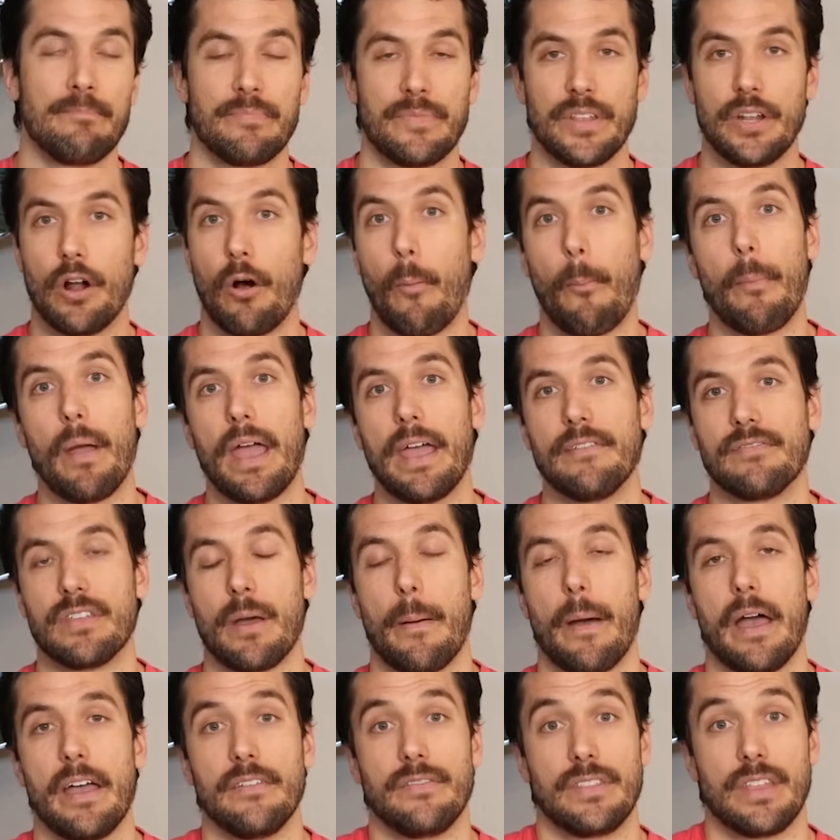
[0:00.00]
you know, if
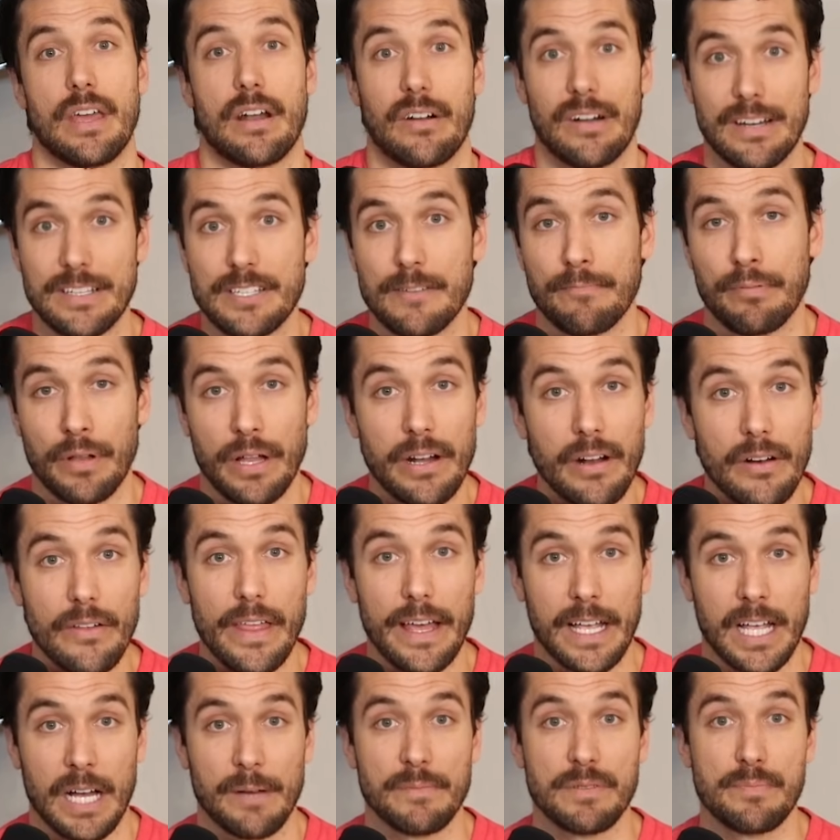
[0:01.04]
there is a player
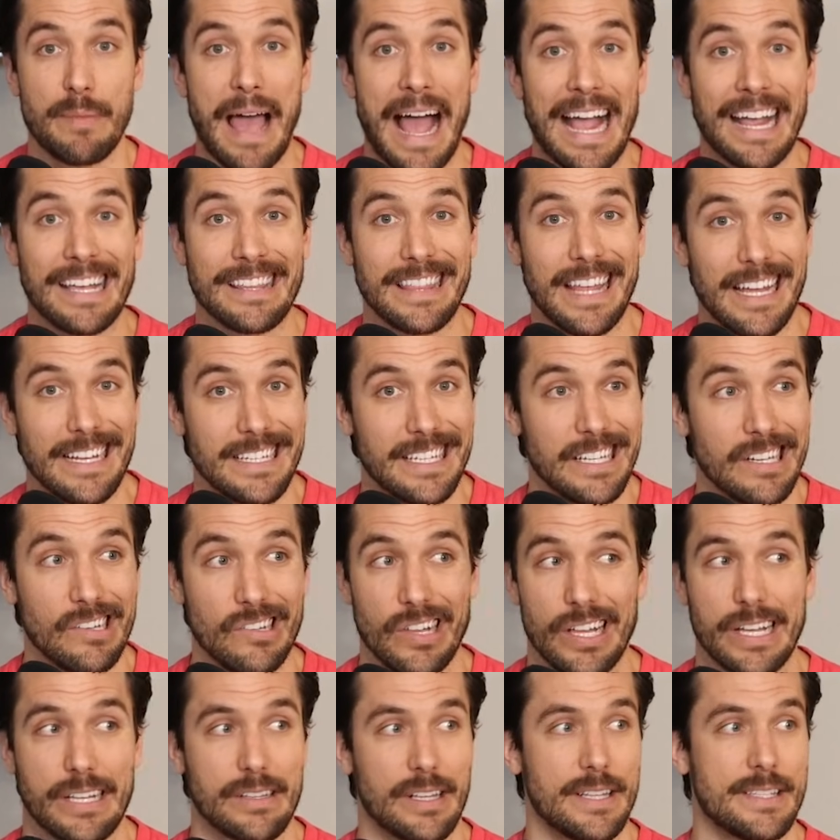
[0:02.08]
that comes back in that
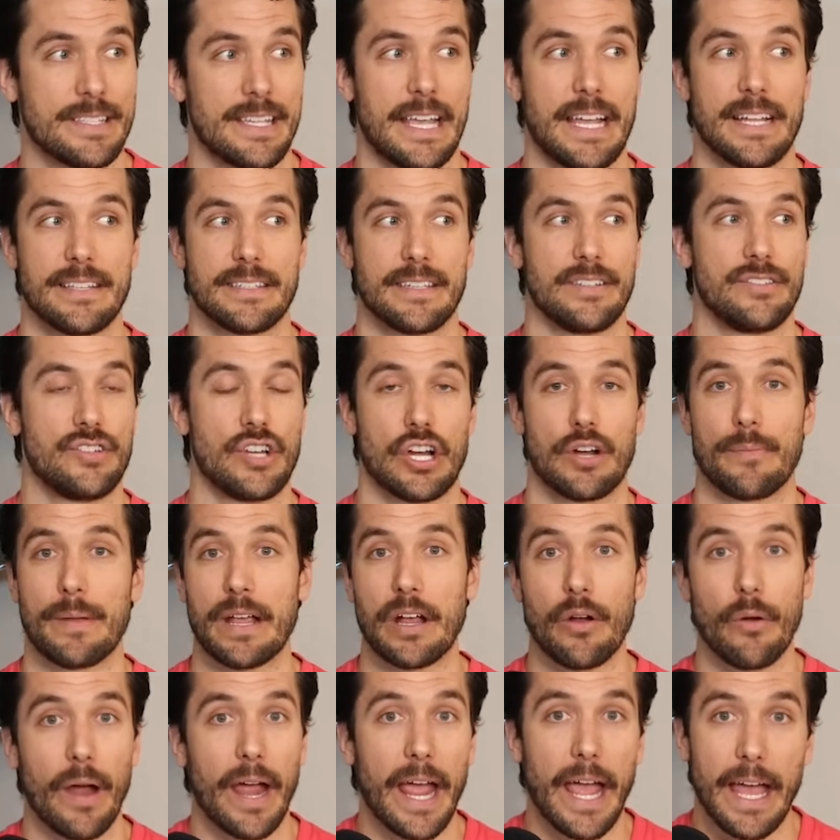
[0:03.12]
deal, like let's say it's a Jeremy
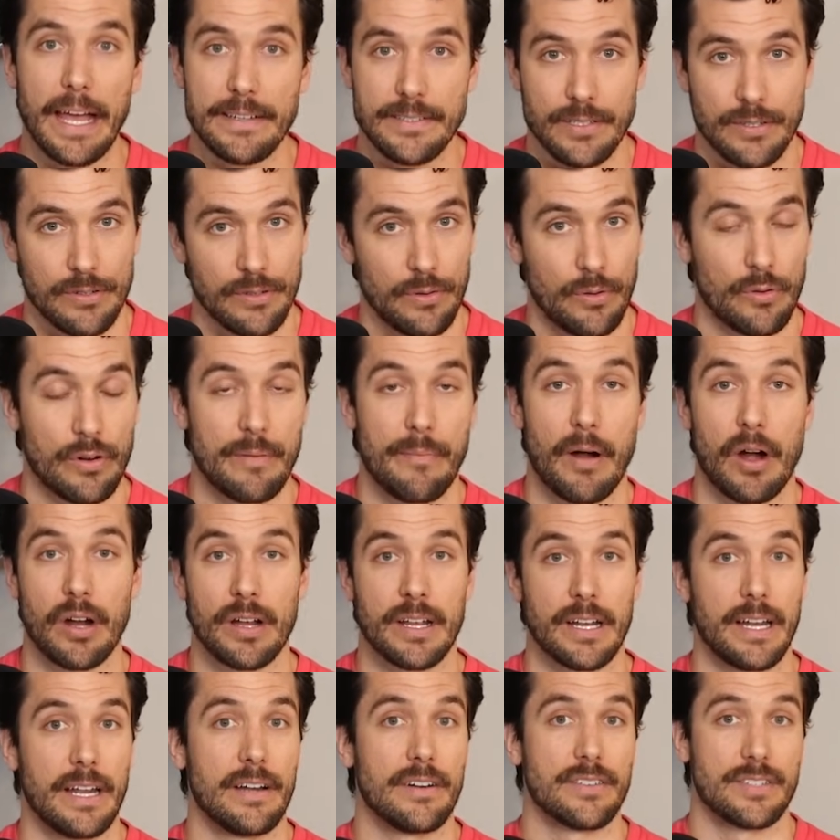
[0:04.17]
Grant or a Lauri
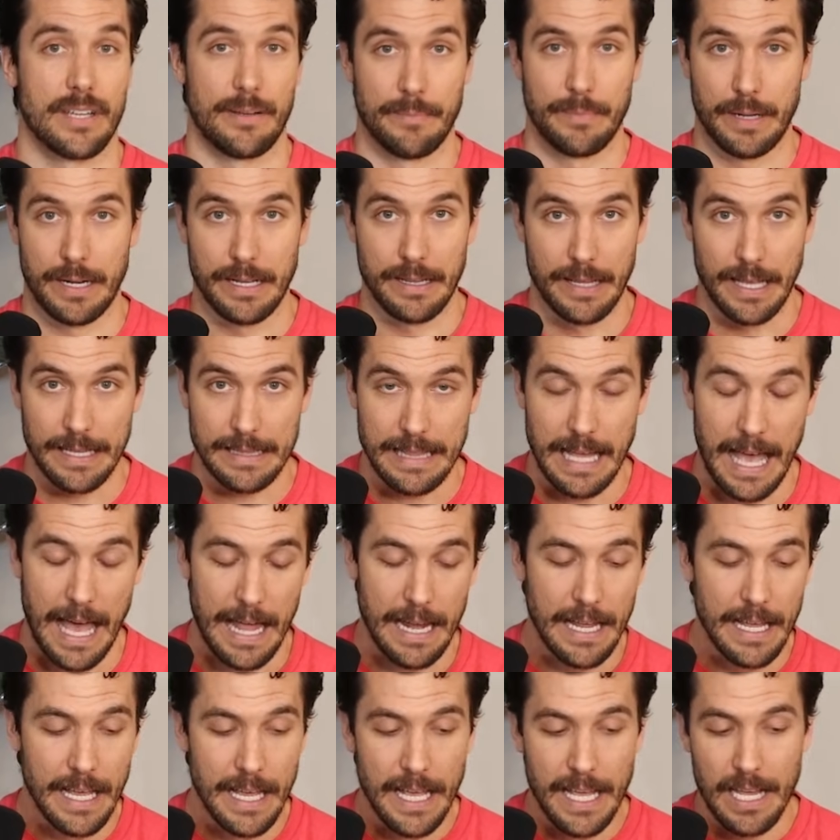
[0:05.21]
Markkanen or somebody like
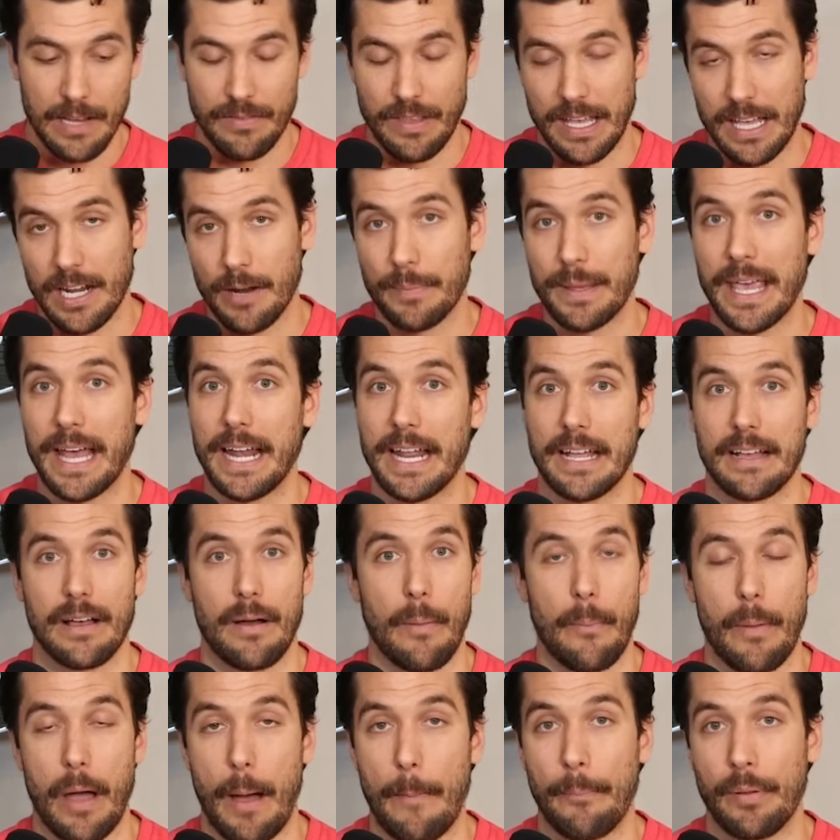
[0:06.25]
that, if they end up getting
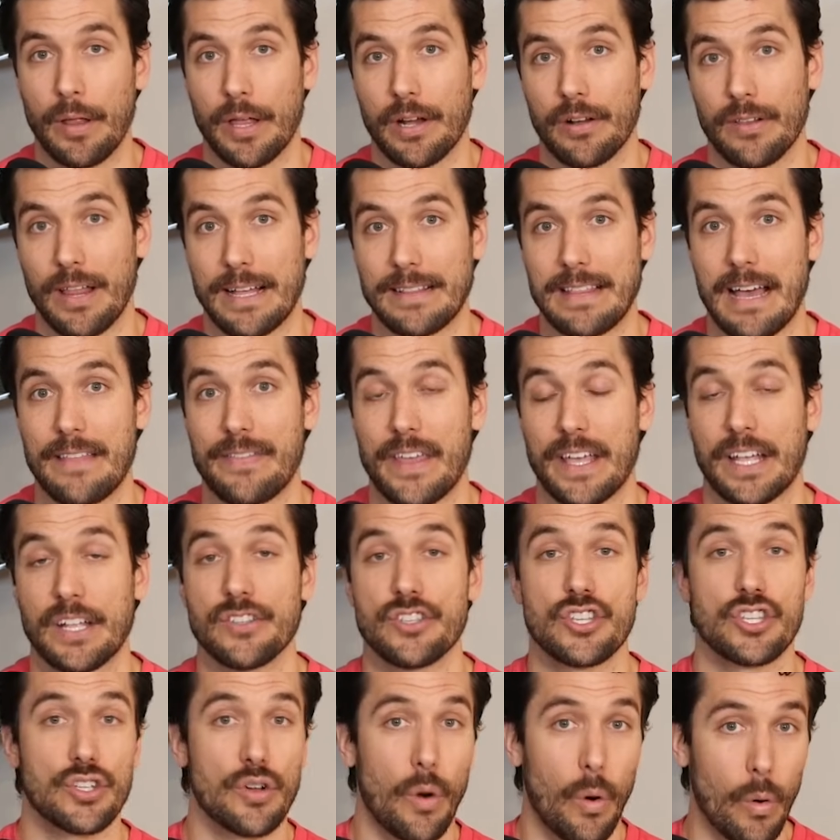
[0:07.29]
a player like that that
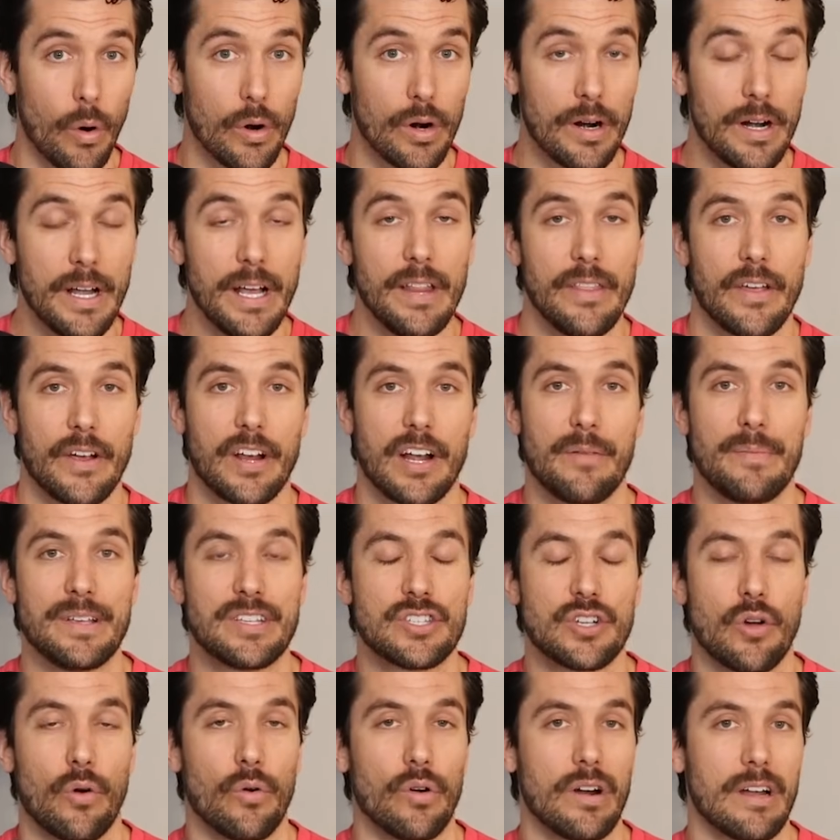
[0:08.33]
can score, they're going to be
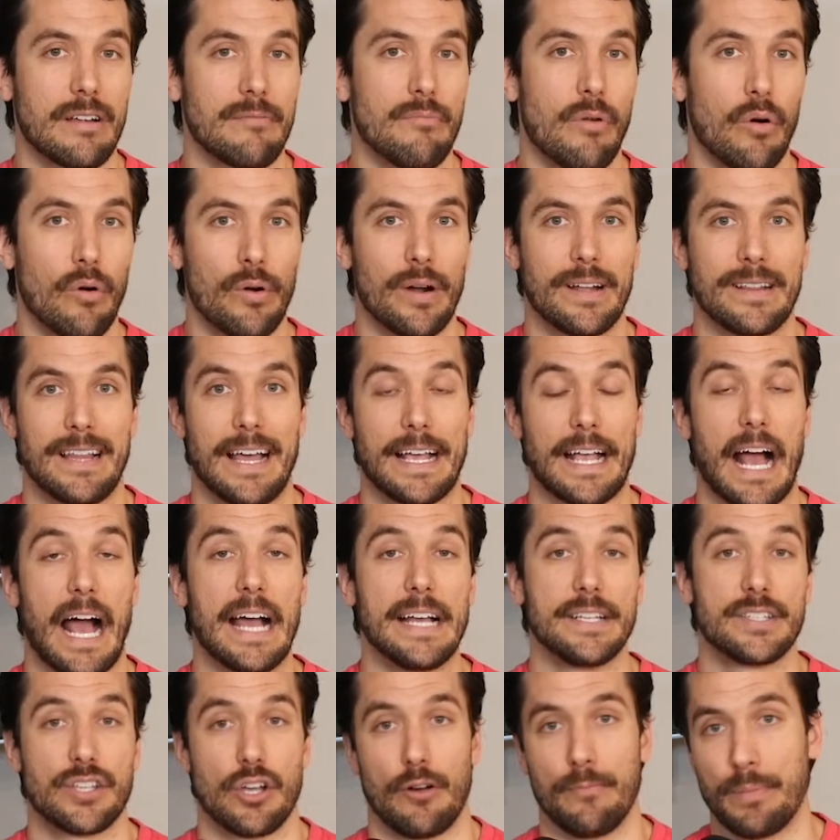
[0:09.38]
scoring more in like
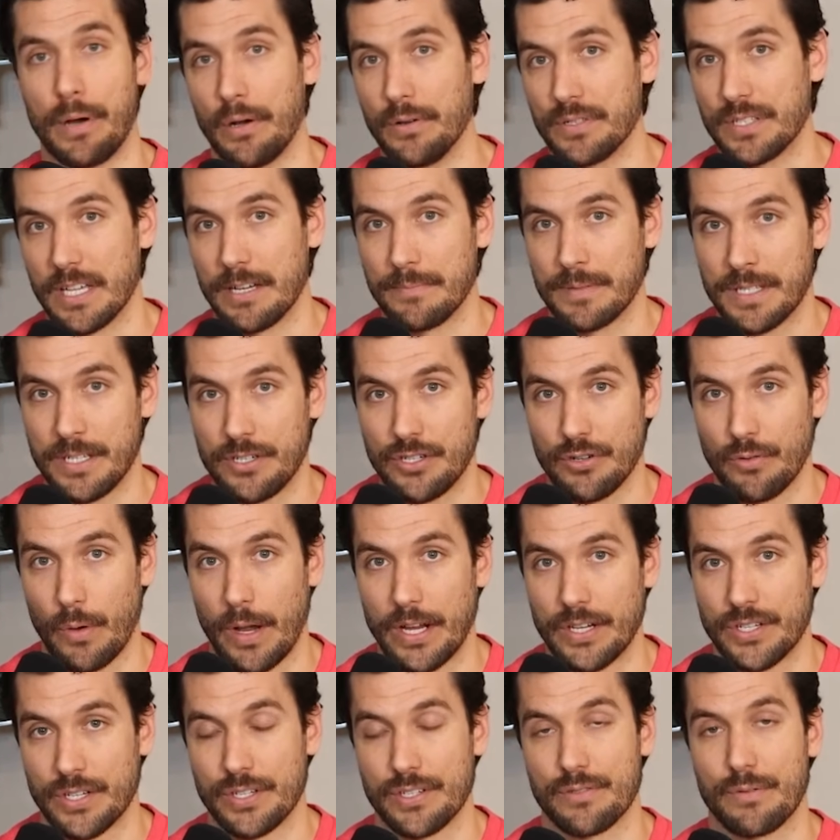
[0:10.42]
ISO post-up
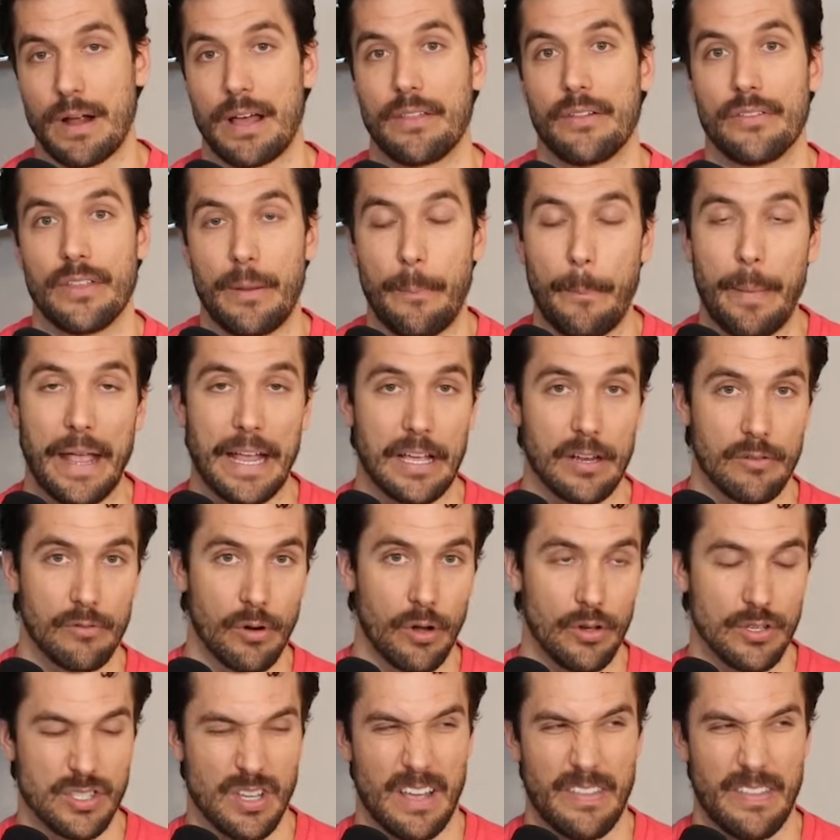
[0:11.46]
situations rather than pick and roll.